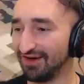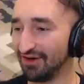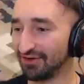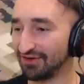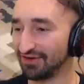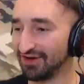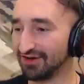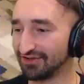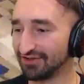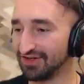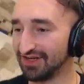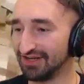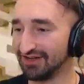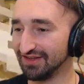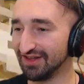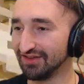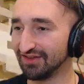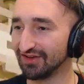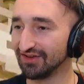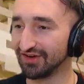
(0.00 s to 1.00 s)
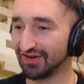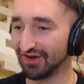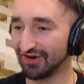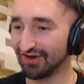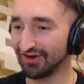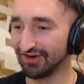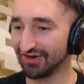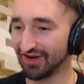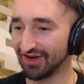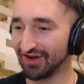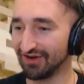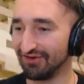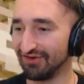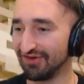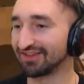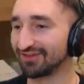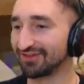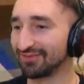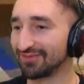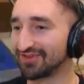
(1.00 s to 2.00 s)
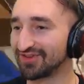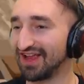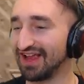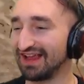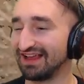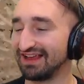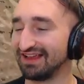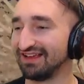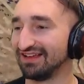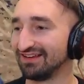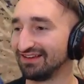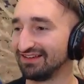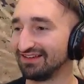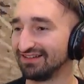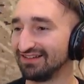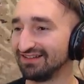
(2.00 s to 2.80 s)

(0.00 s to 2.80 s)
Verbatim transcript: Oh, do, do you need this? Here you go, here you go. Got some steak.